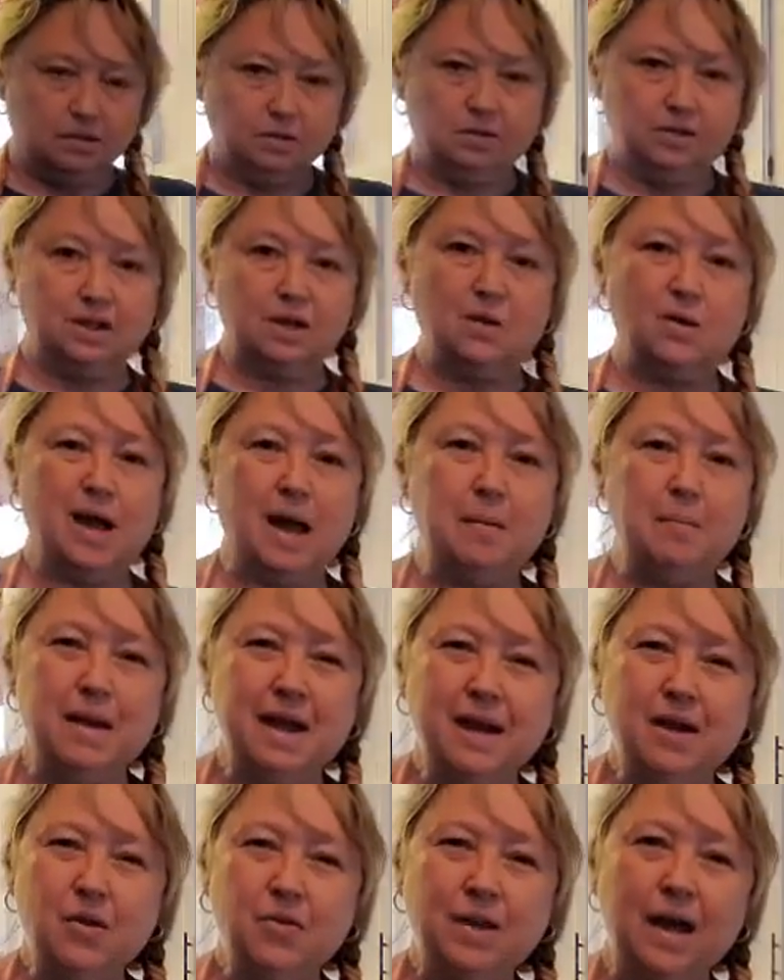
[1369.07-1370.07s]
So I
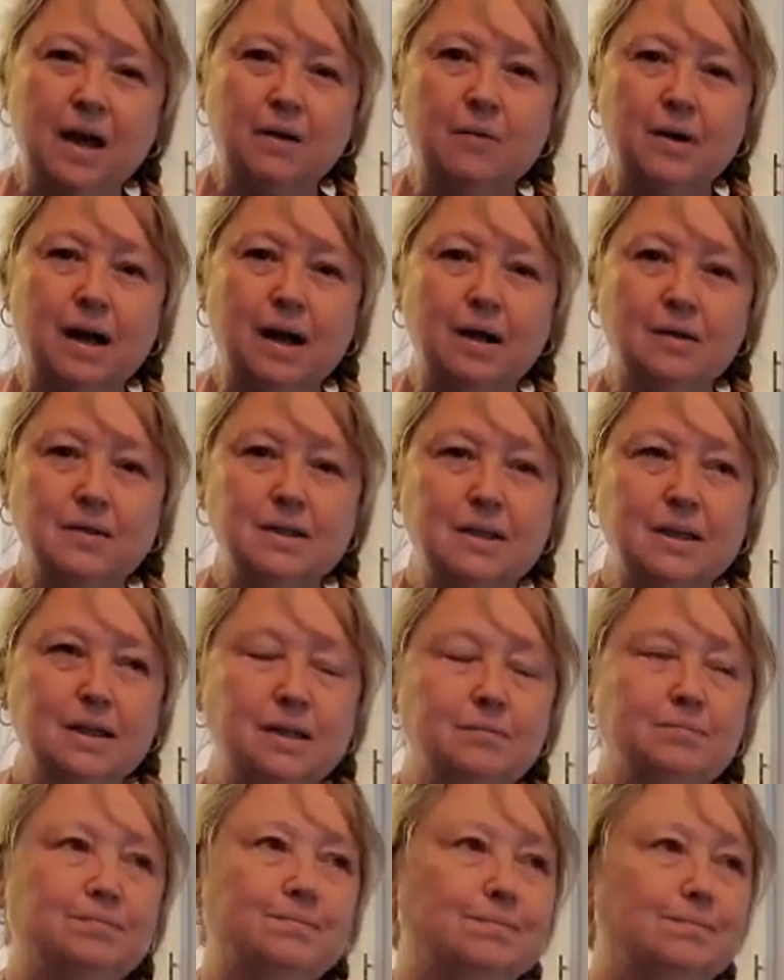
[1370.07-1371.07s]
may go that route.
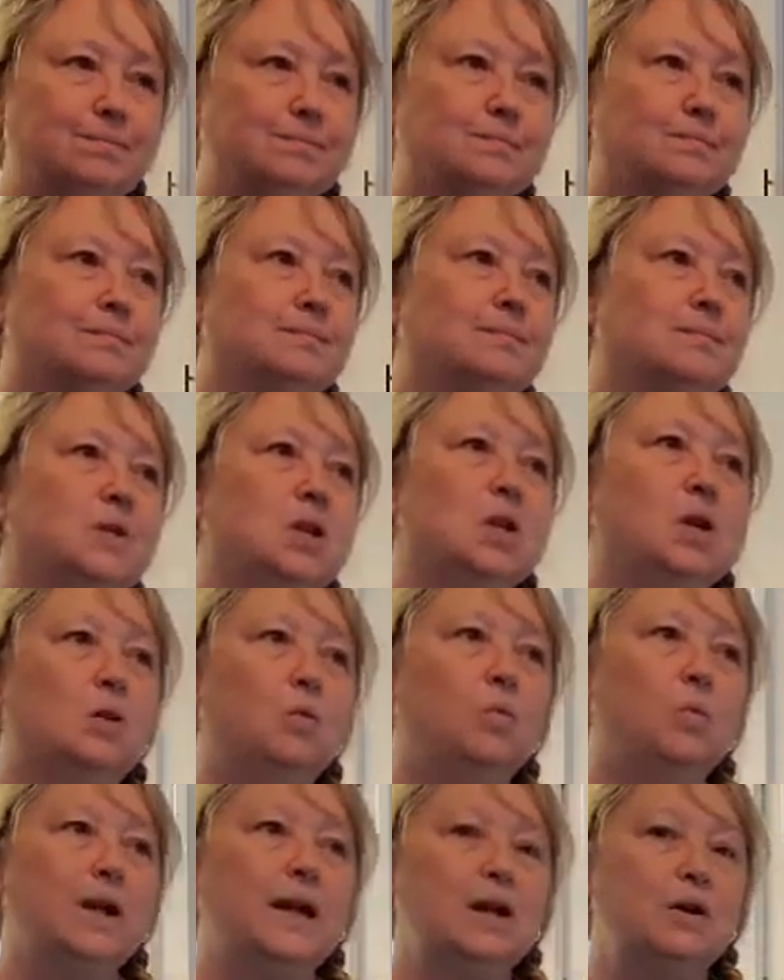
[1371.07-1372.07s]

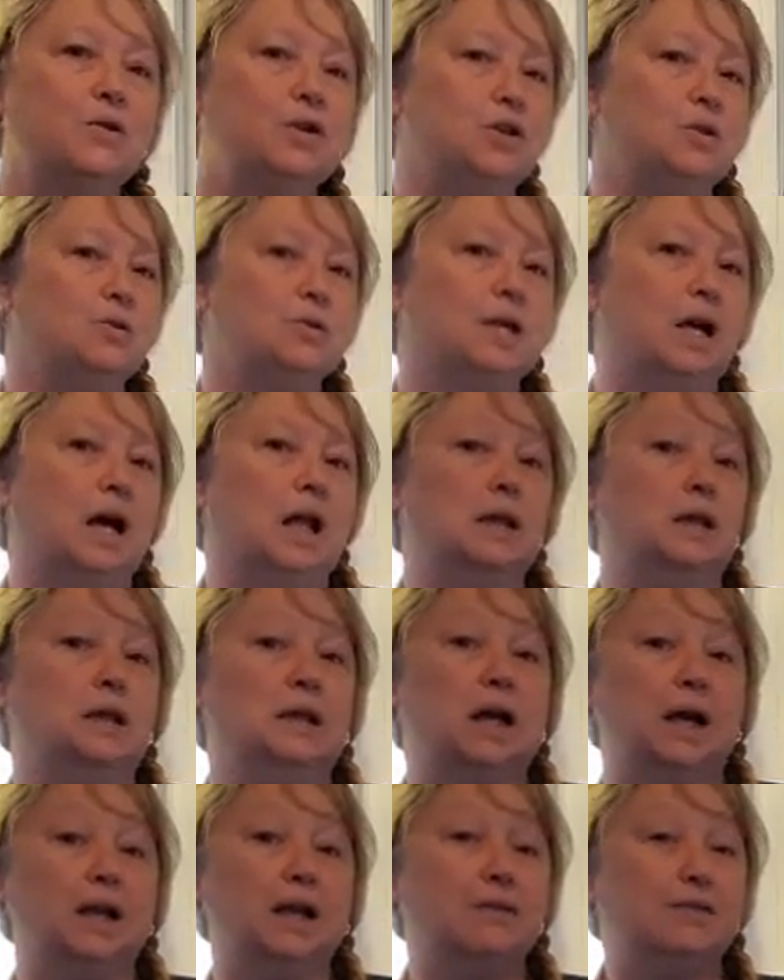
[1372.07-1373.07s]
We don't use a
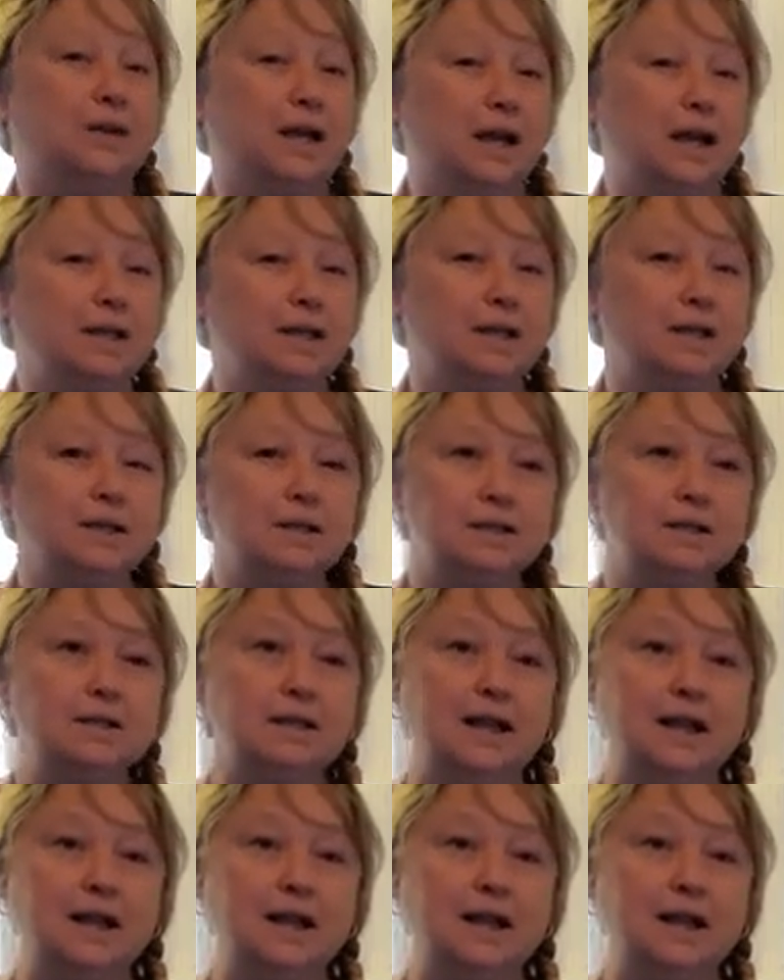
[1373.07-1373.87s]
lot of onions.